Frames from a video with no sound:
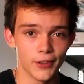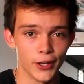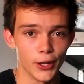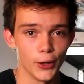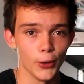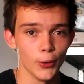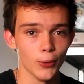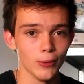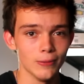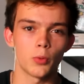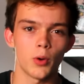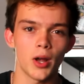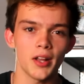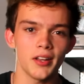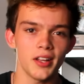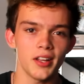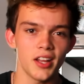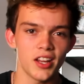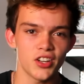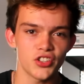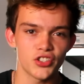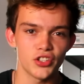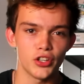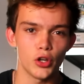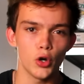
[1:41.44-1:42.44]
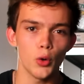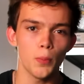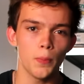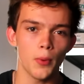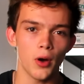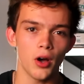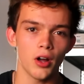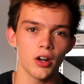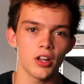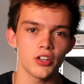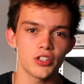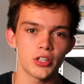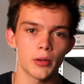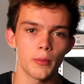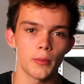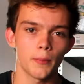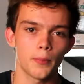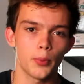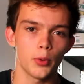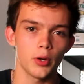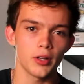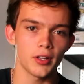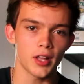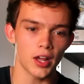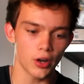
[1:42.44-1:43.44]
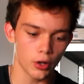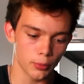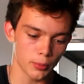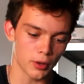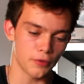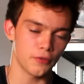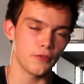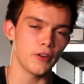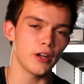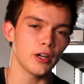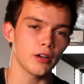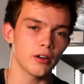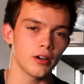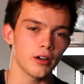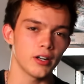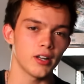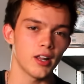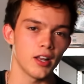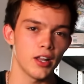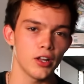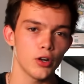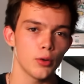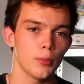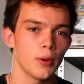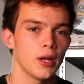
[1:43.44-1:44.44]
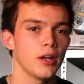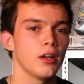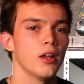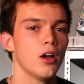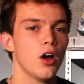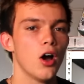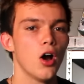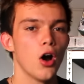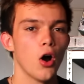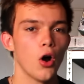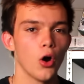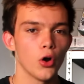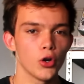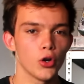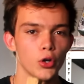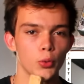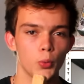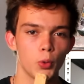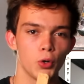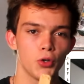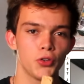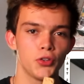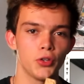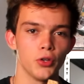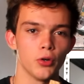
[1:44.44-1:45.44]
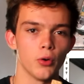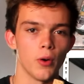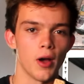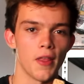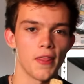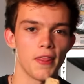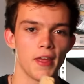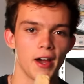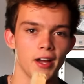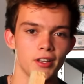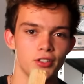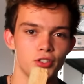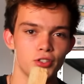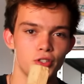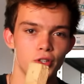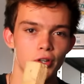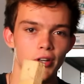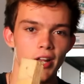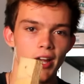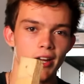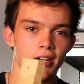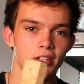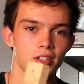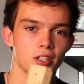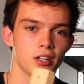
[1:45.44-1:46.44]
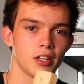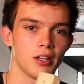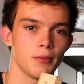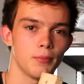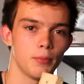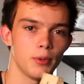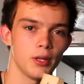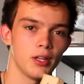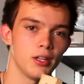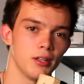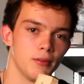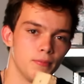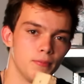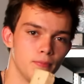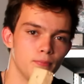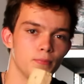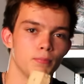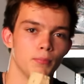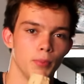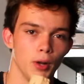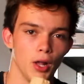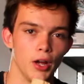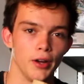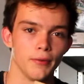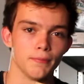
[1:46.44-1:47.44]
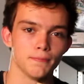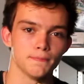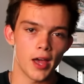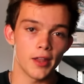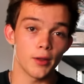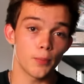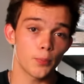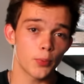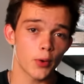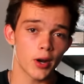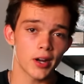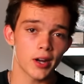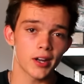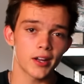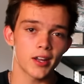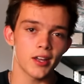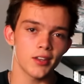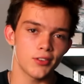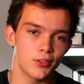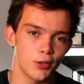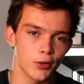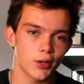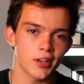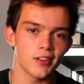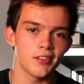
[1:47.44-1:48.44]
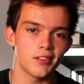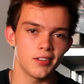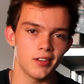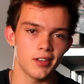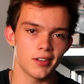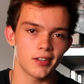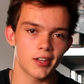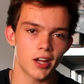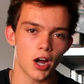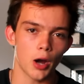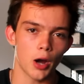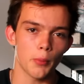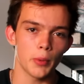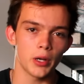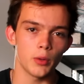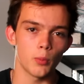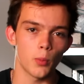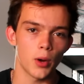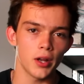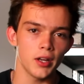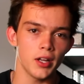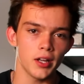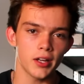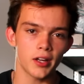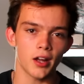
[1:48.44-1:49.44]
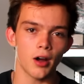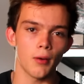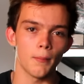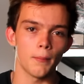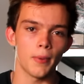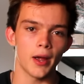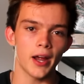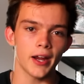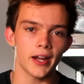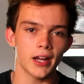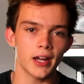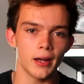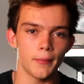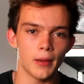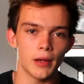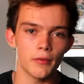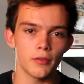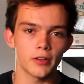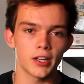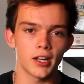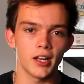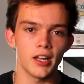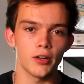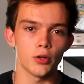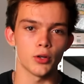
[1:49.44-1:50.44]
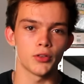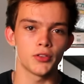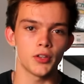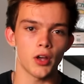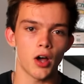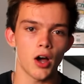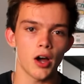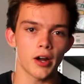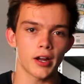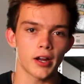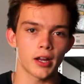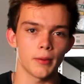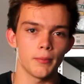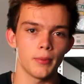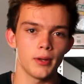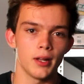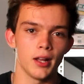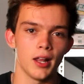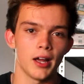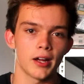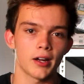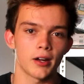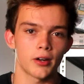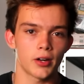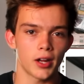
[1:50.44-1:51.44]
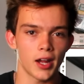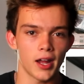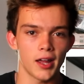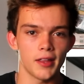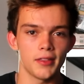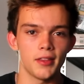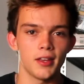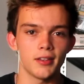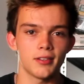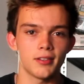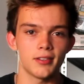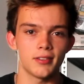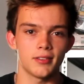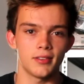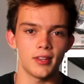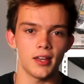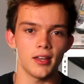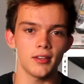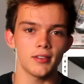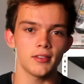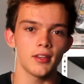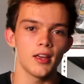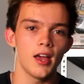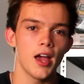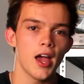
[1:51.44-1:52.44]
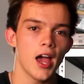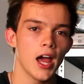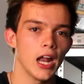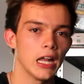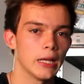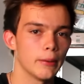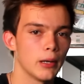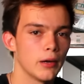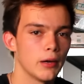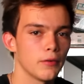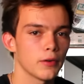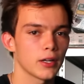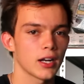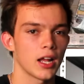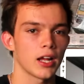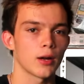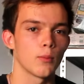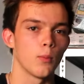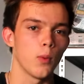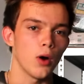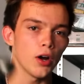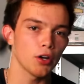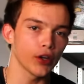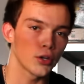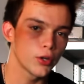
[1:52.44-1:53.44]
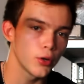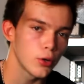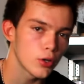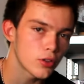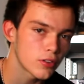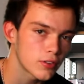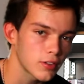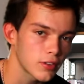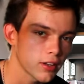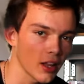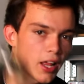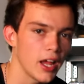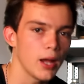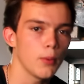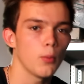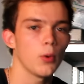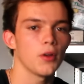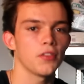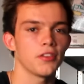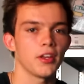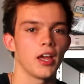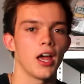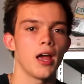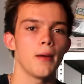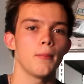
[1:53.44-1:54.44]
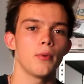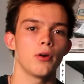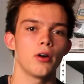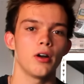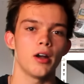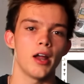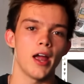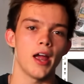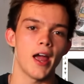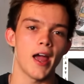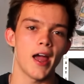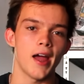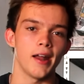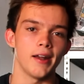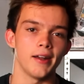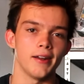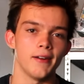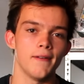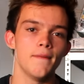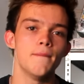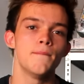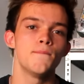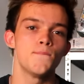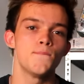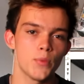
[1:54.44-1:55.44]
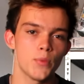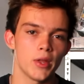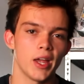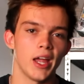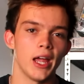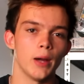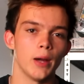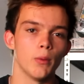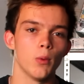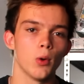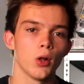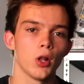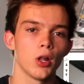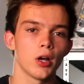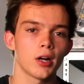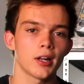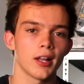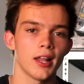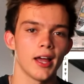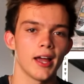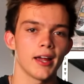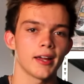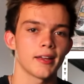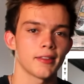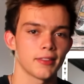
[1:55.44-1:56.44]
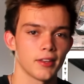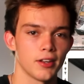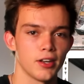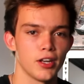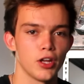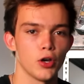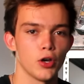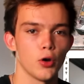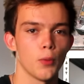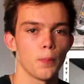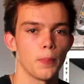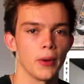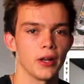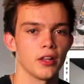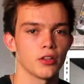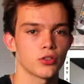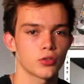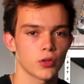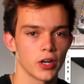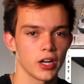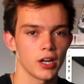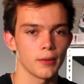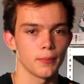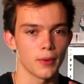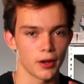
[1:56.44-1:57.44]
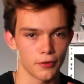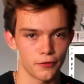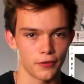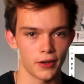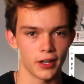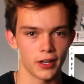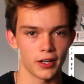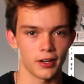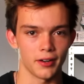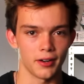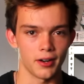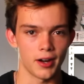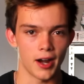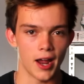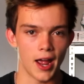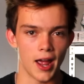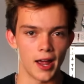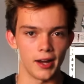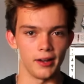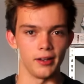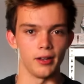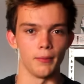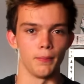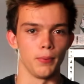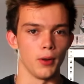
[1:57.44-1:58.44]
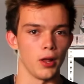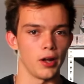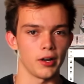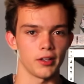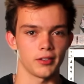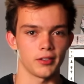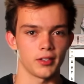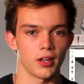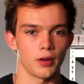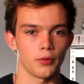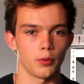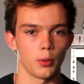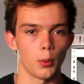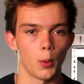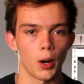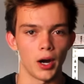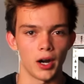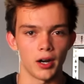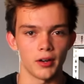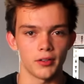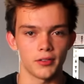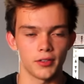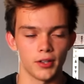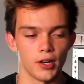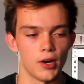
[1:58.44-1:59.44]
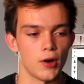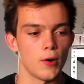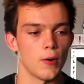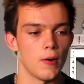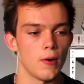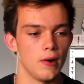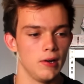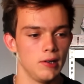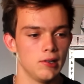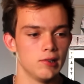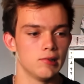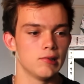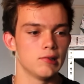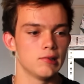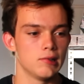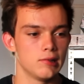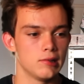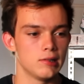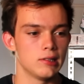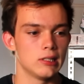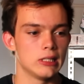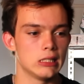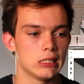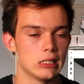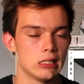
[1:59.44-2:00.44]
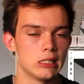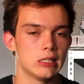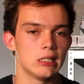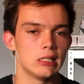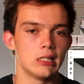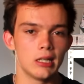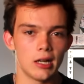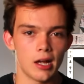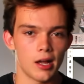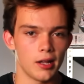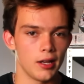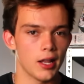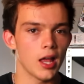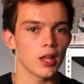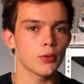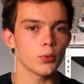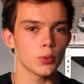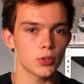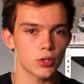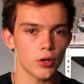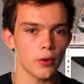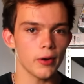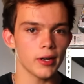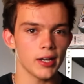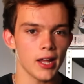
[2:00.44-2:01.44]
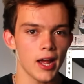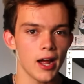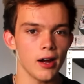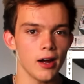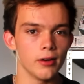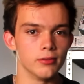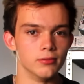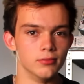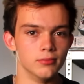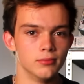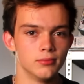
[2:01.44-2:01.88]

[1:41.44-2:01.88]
nail. Reddish nail polish. I'm putting that on my finger and a little bit on the wood too. And that should actually be blood. And the prank is, you can see it coming. When they come back, I'm having a little talk and be like, okay, this is this. And I'm having like one good slam with the hammer and it will look like the nail penetrated my finger and the blood is everywhere. So that's what's going down.